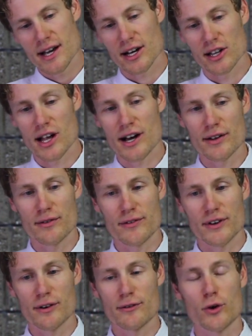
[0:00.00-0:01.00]
a lot of
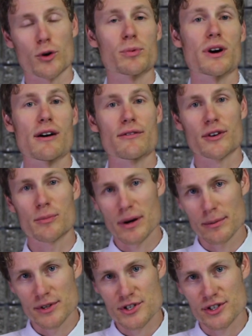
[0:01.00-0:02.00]
uh, for-profit
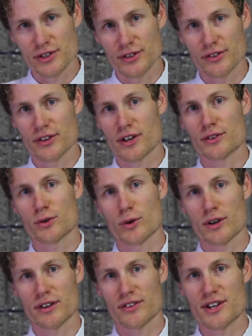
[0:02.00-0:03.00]
publishers and other
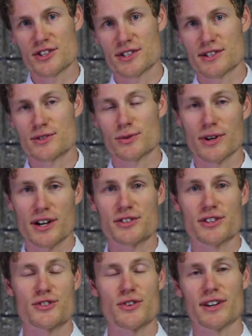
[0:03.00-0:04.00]
organizations who are
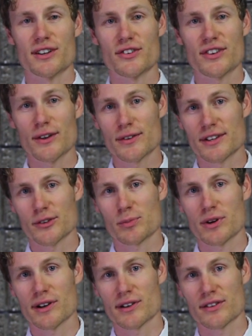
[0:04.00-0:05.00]
actually trying to sell these
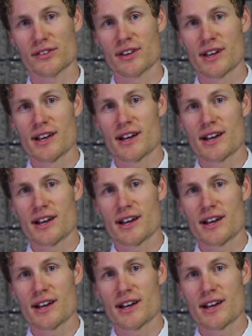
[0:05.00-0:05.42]
products